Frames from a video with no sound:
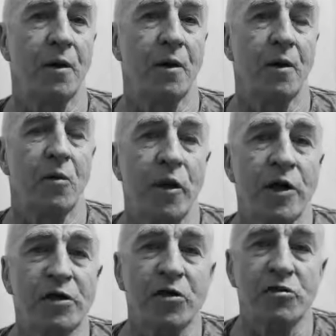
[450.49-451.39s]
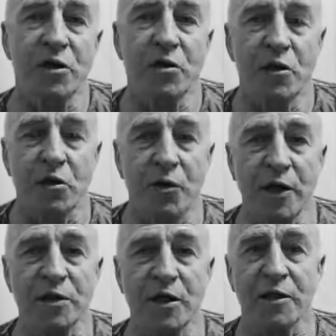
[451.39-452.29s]
When he's using the
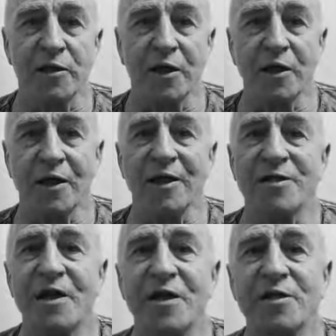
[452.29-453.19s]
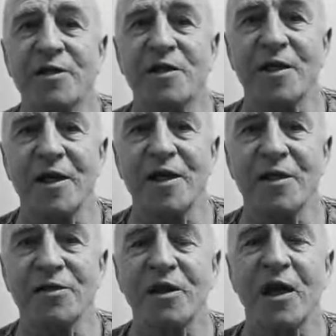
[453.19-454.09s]
correct technique, it's
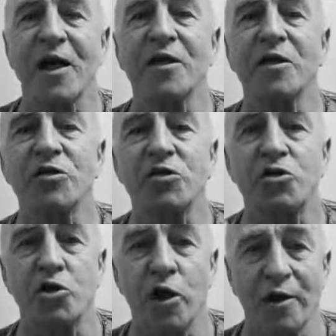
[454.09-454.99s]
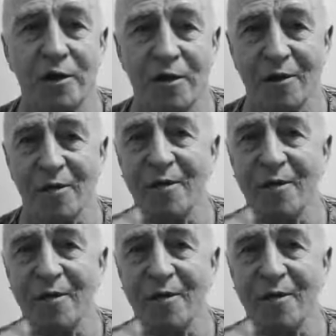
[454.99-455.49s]
instantaneous and it's gentle.